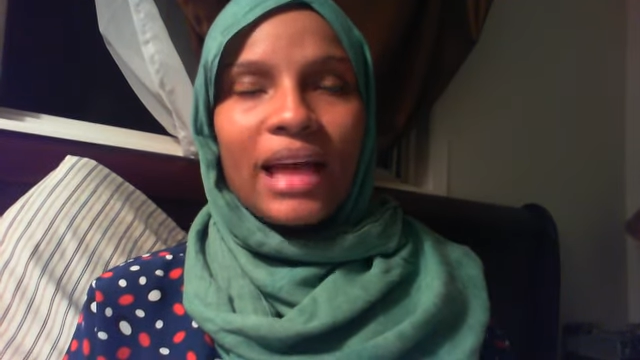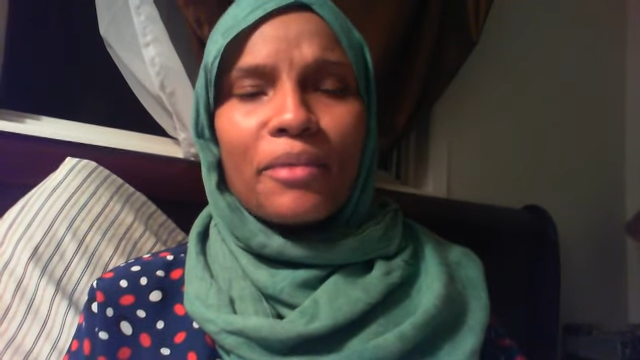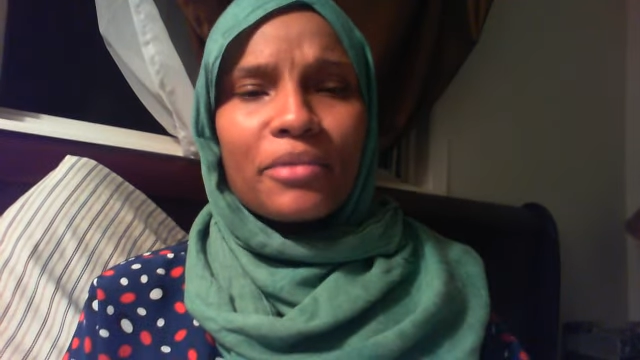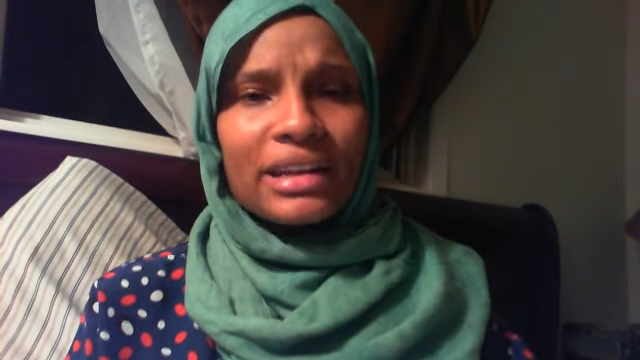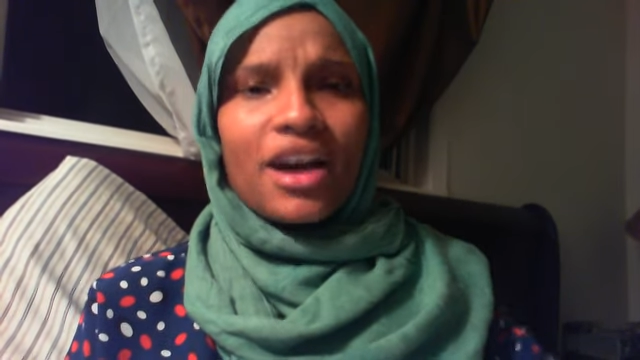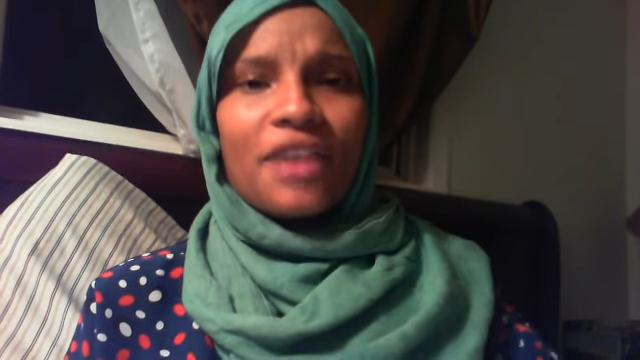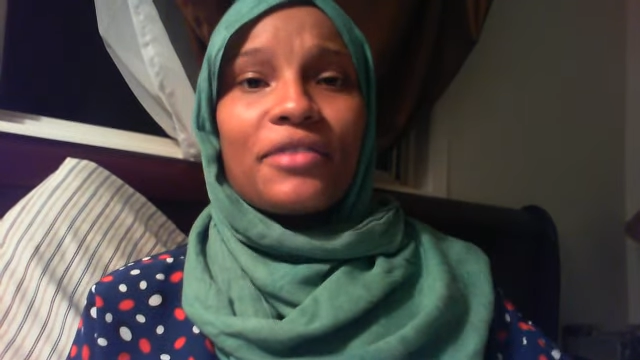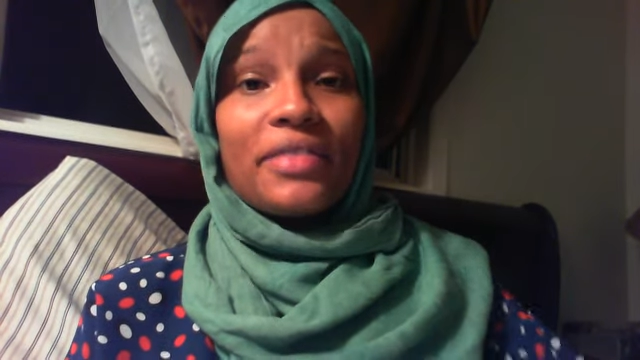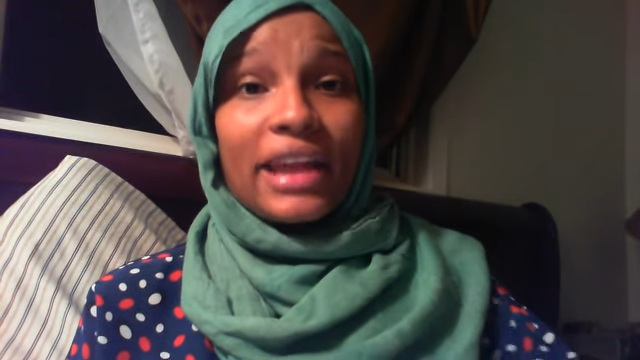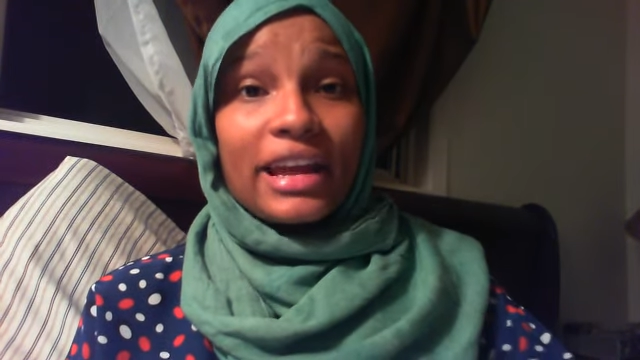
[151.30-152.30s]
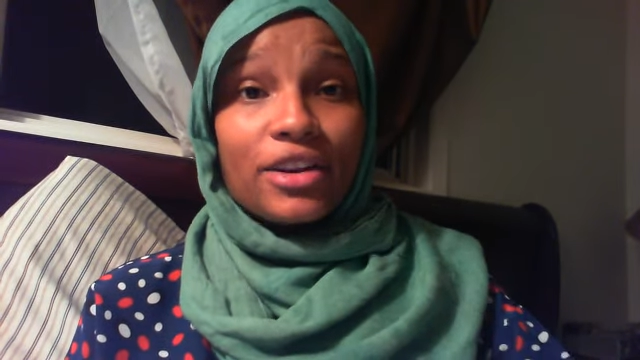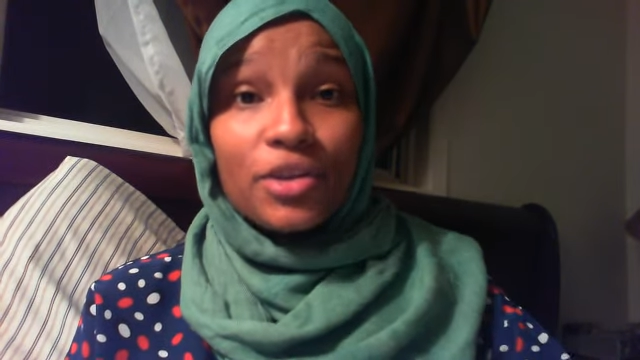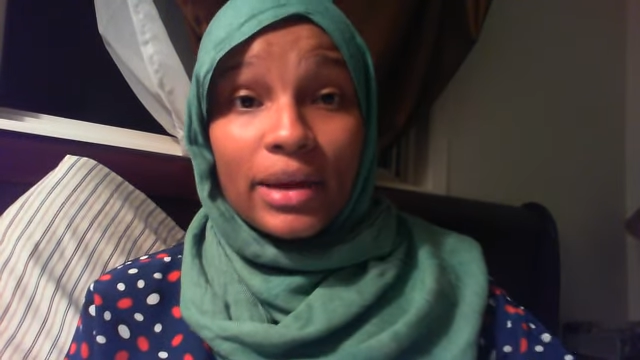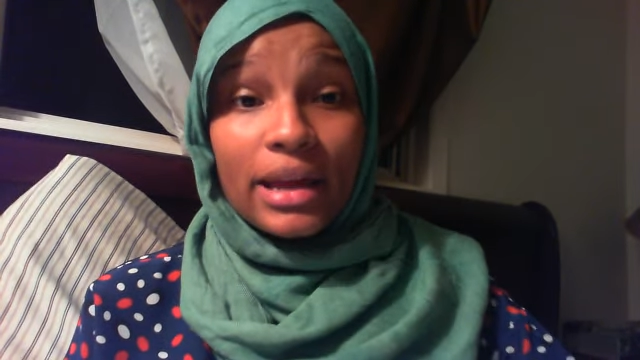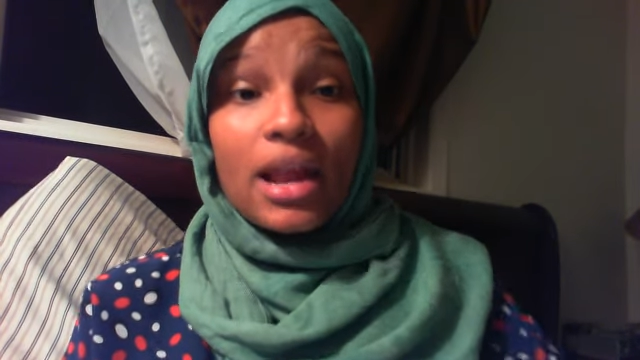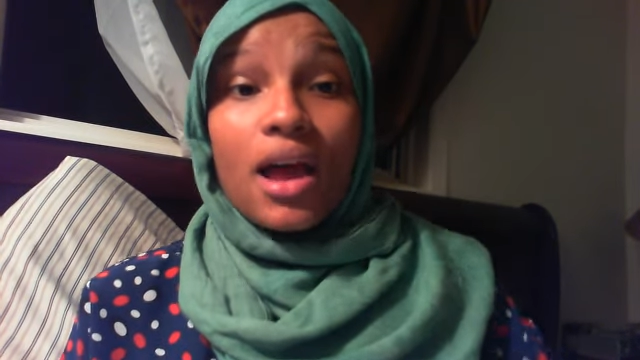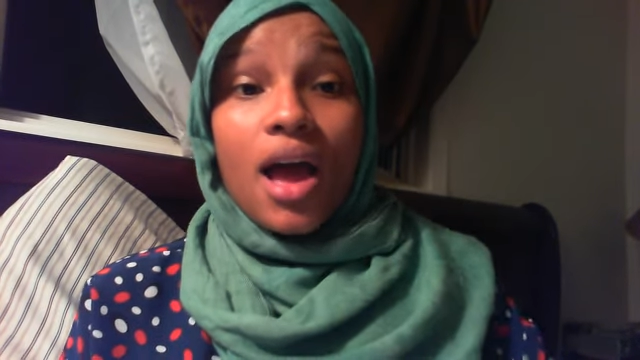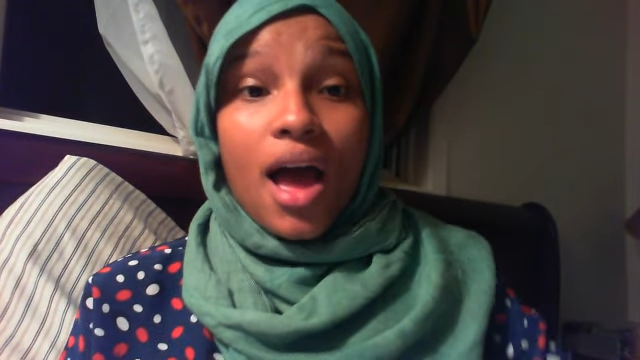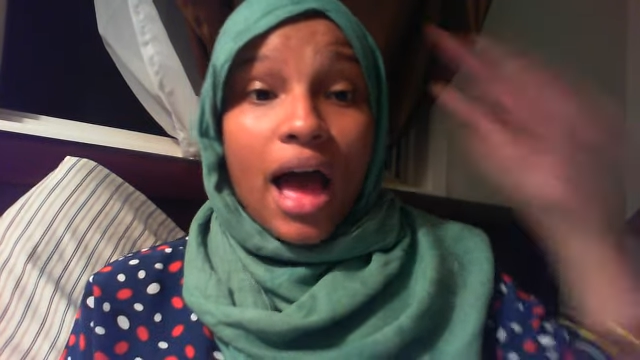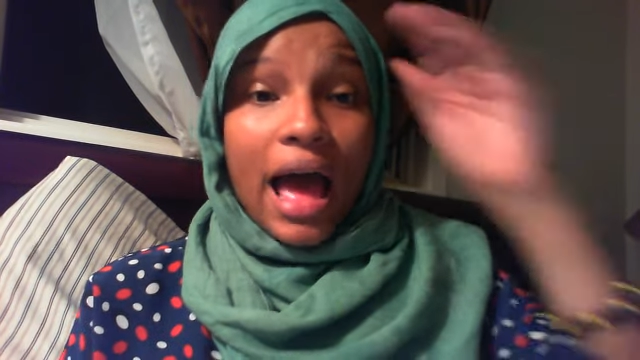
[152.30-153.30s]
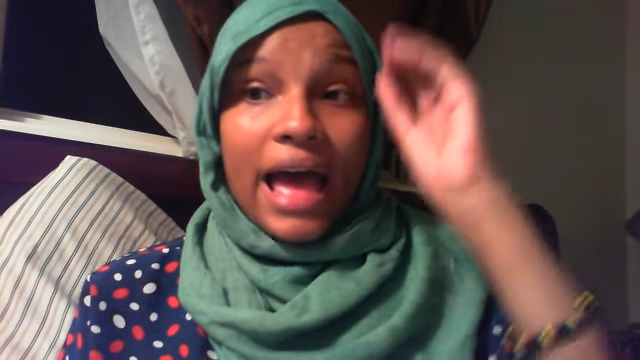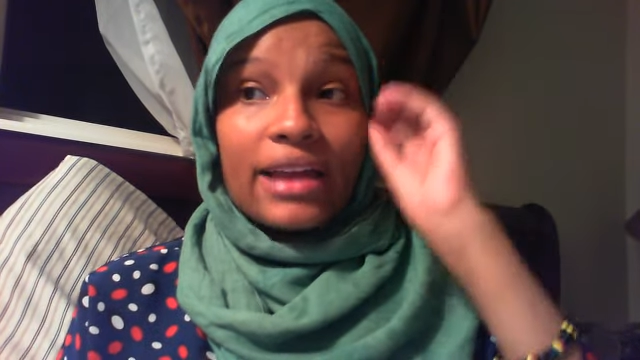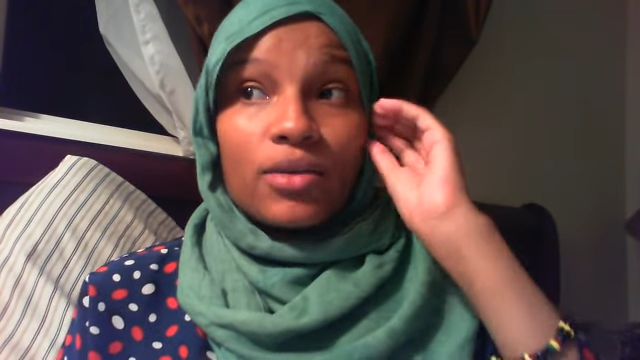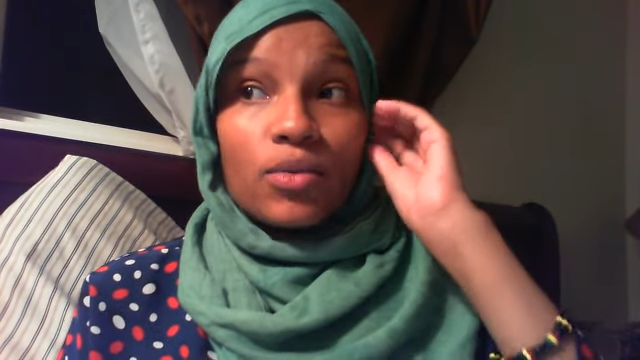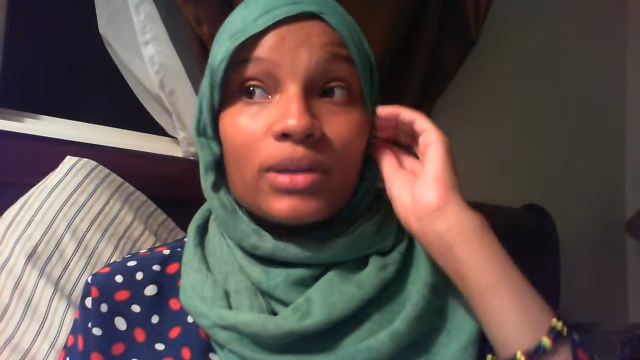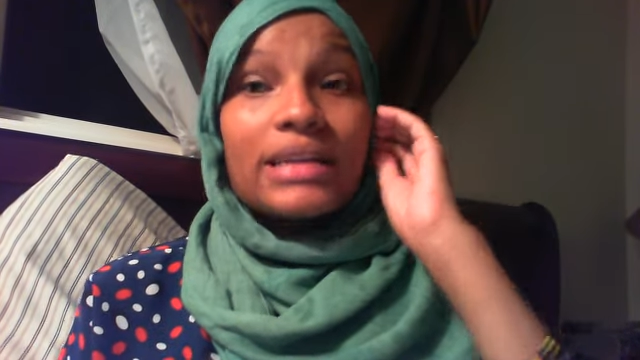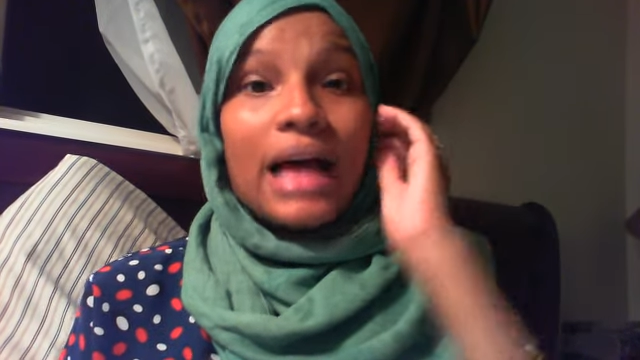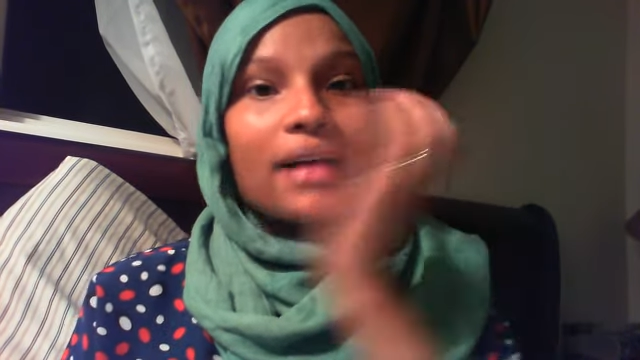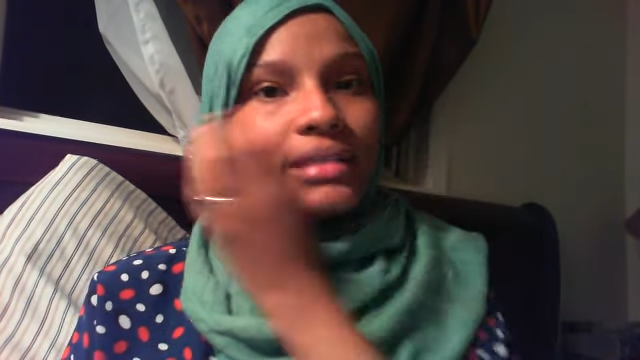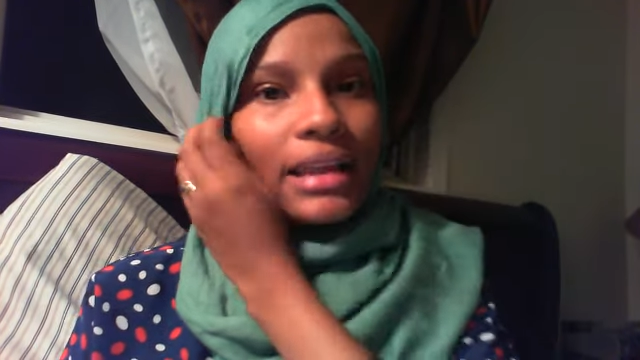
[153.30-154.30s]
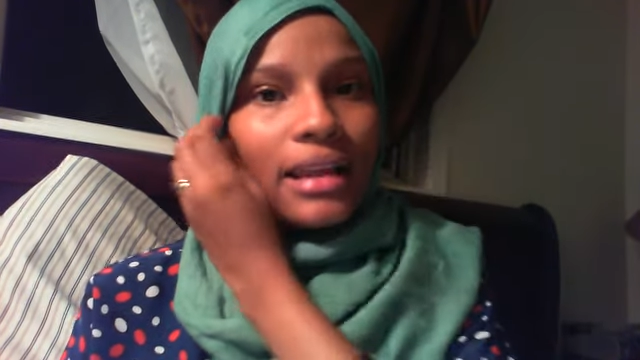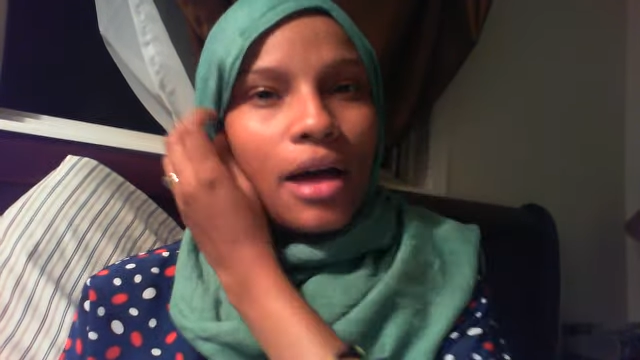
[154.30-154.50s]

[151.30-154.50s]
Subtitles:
I'm really confident that I can do it, and I'll